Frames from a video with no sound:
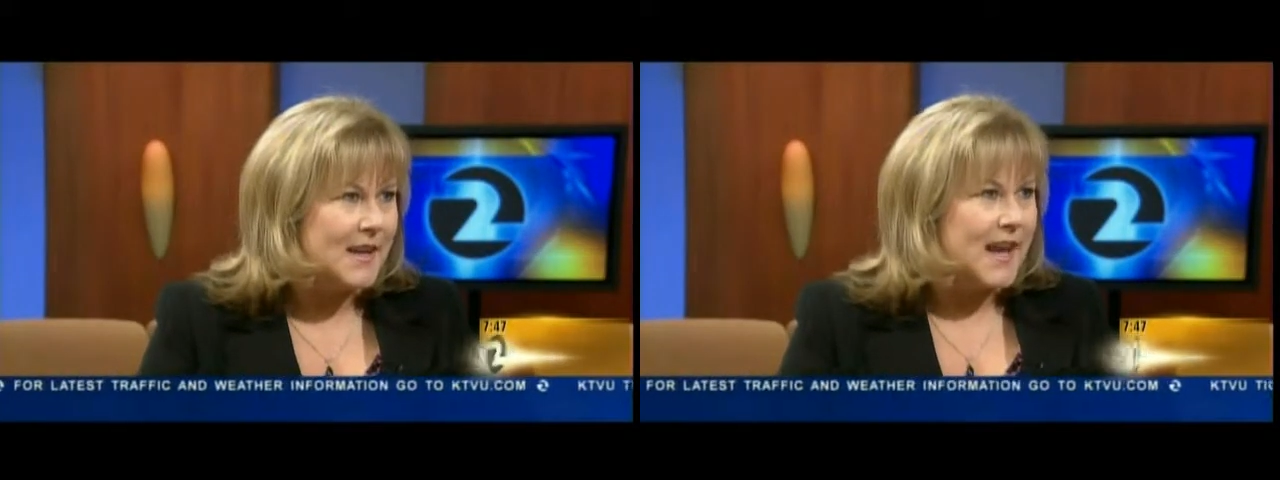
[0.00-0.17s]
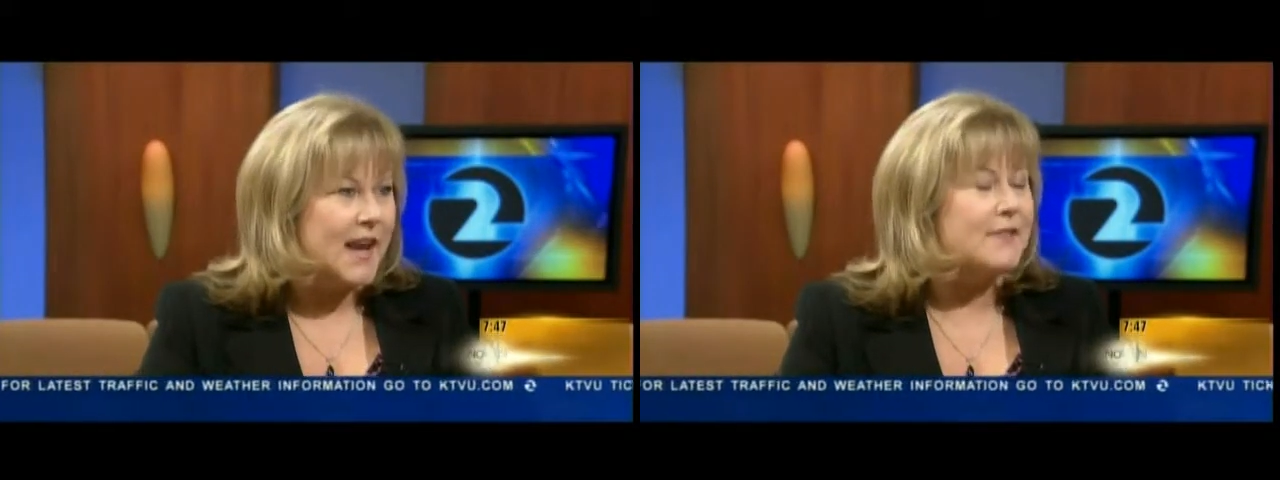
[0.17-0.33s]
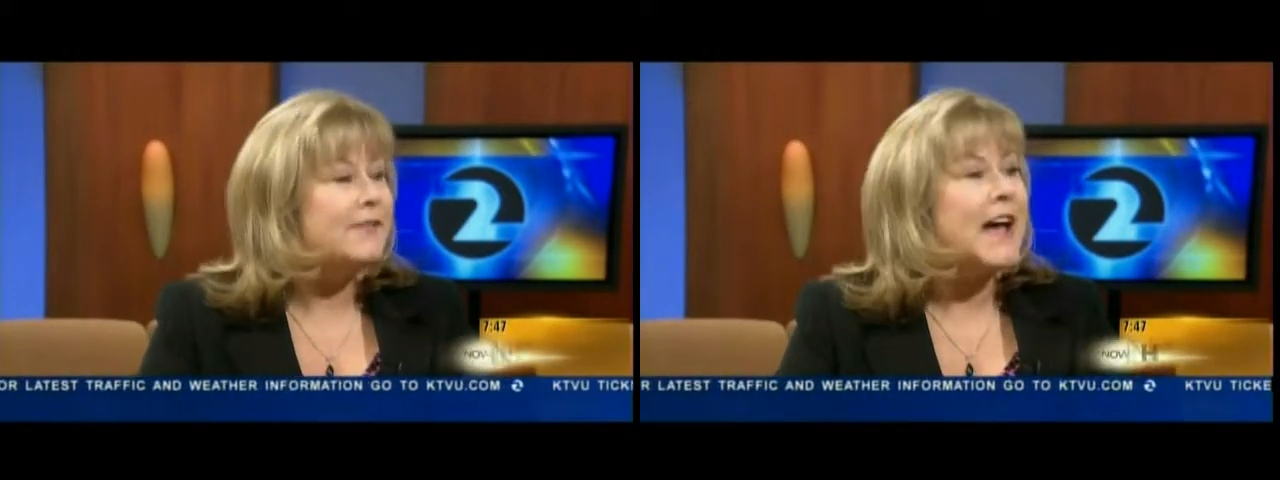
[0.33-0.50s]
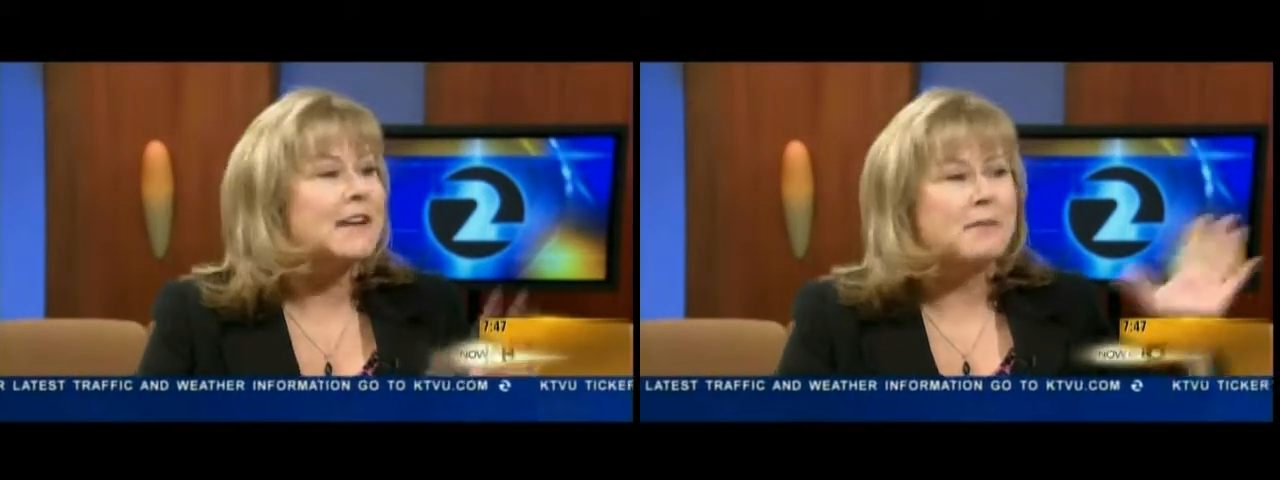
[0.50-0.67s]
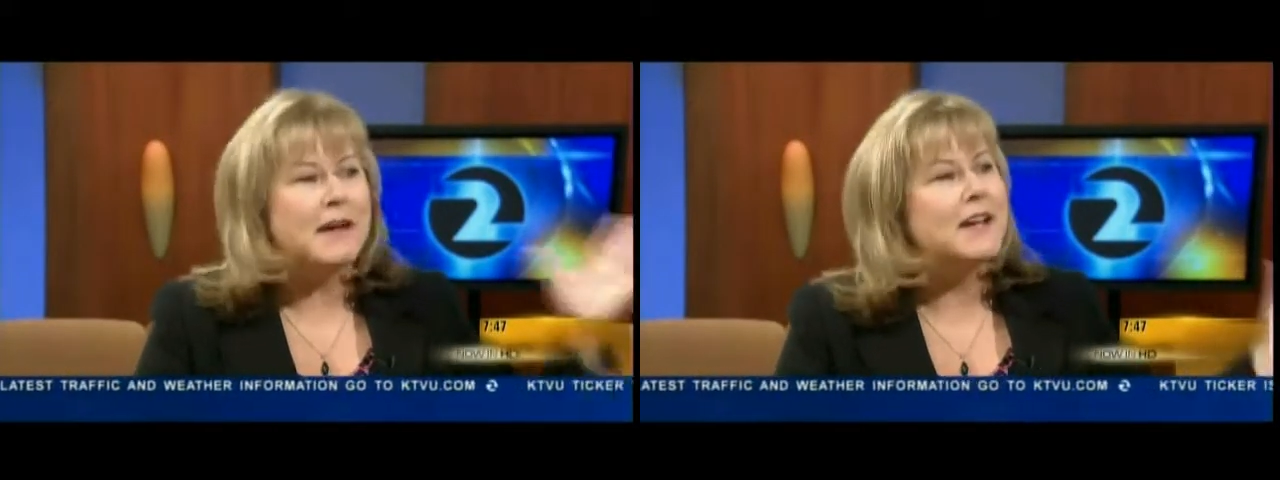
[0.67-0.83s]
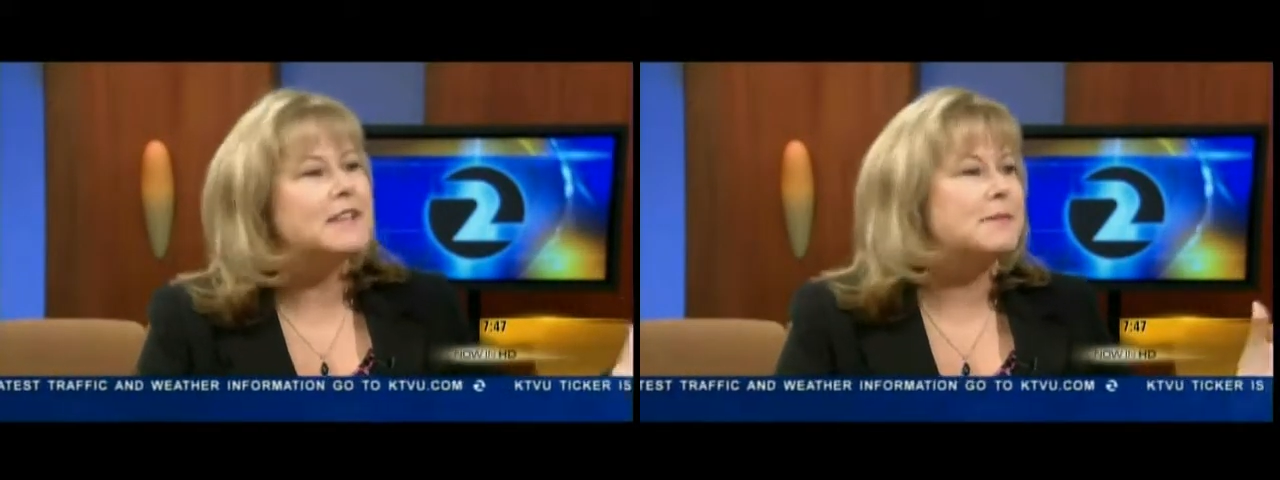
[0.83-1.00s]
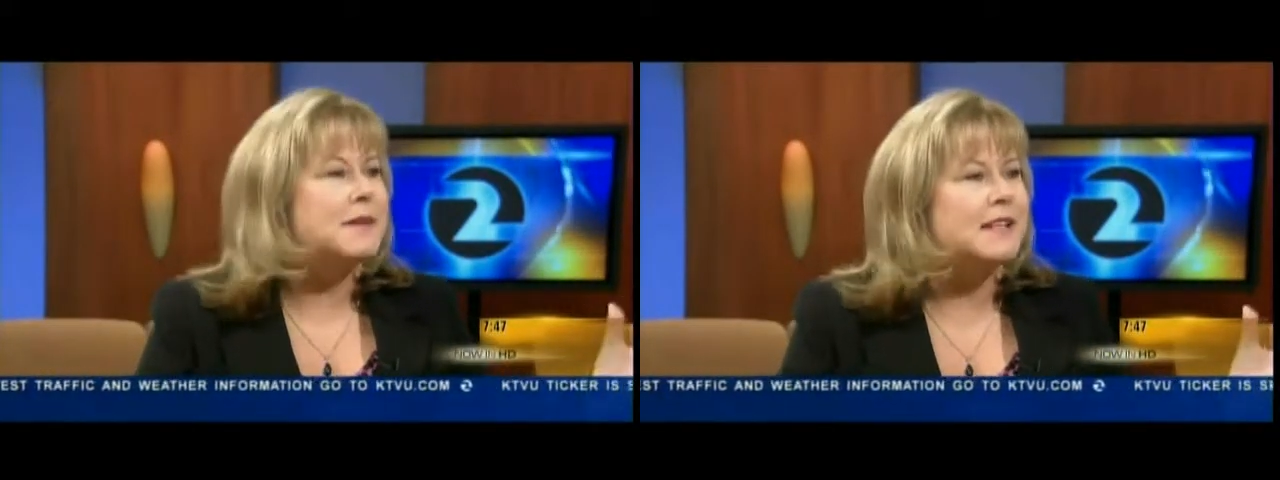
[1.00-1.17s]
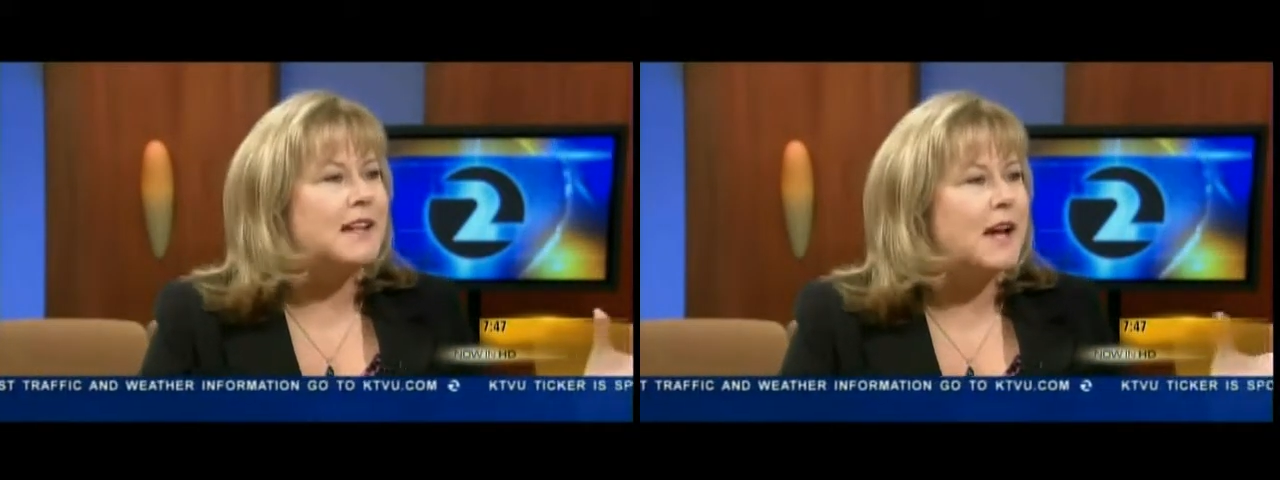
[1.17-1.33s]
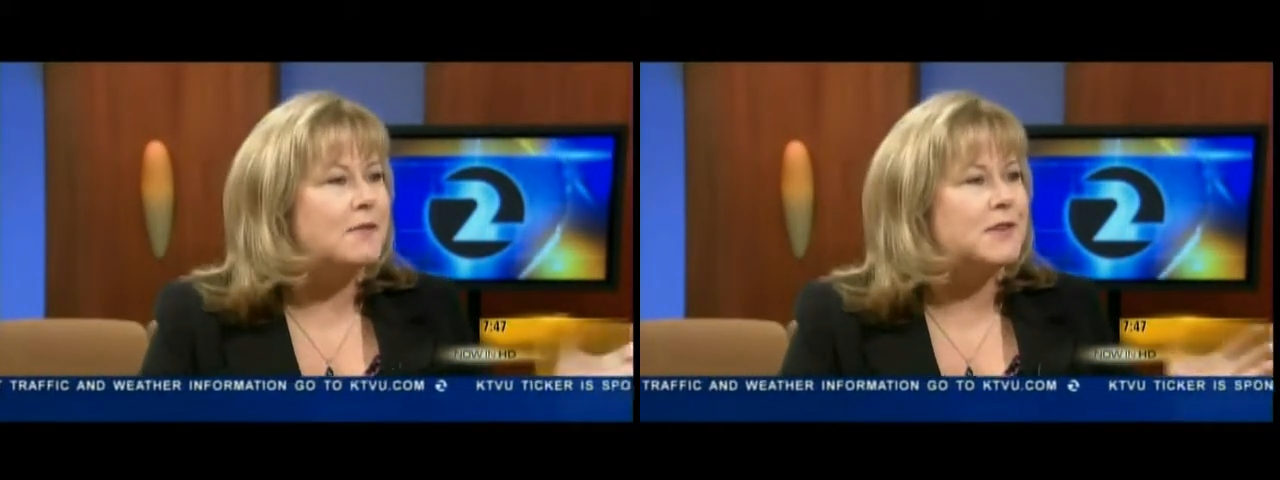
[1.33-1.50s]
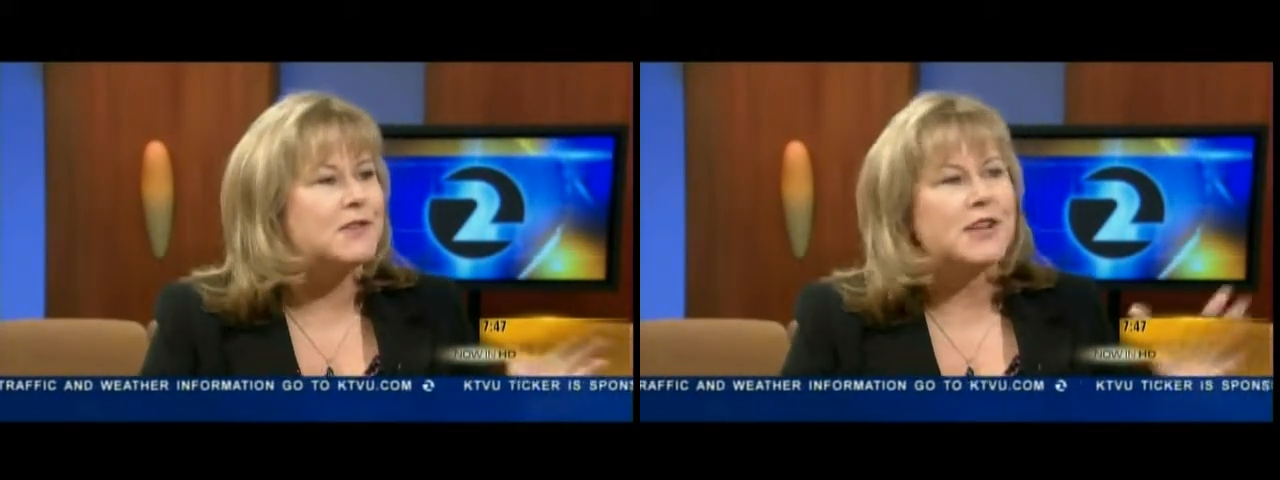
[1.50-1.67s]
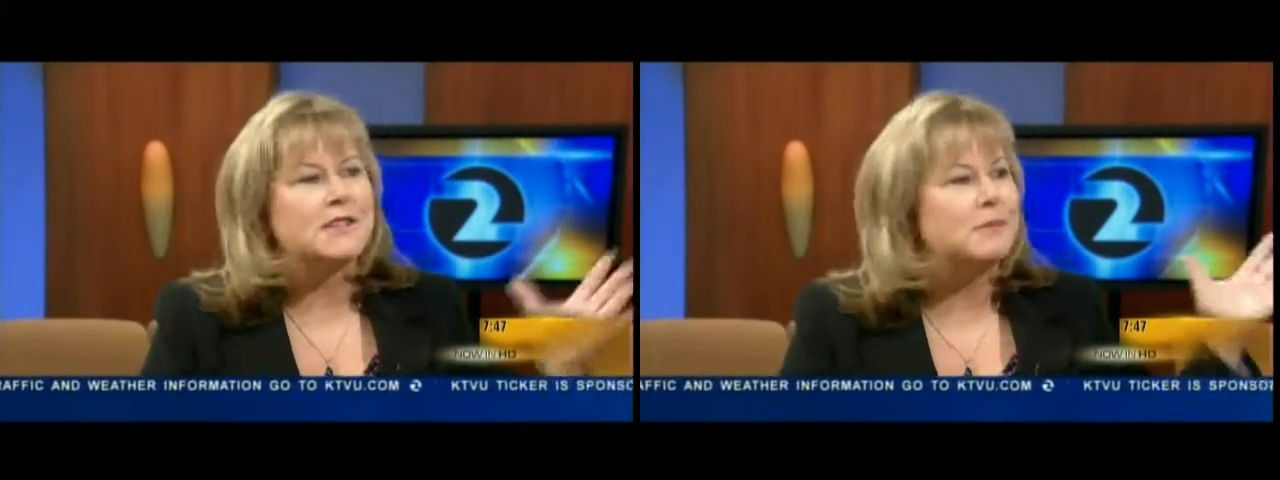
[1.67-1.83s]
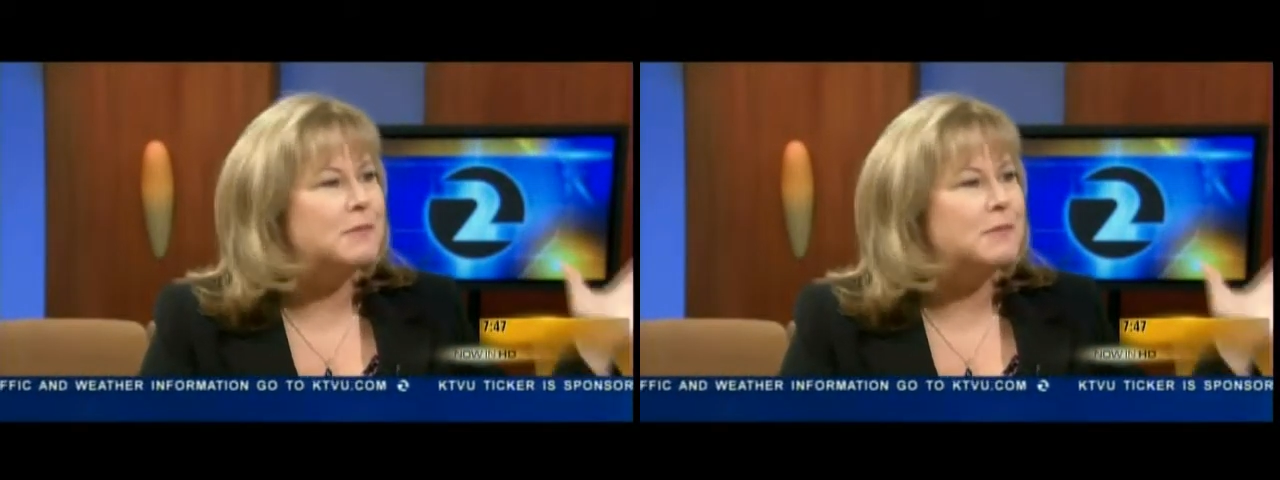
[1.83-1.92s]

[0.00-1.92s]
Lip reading: In fact, my husband and I were just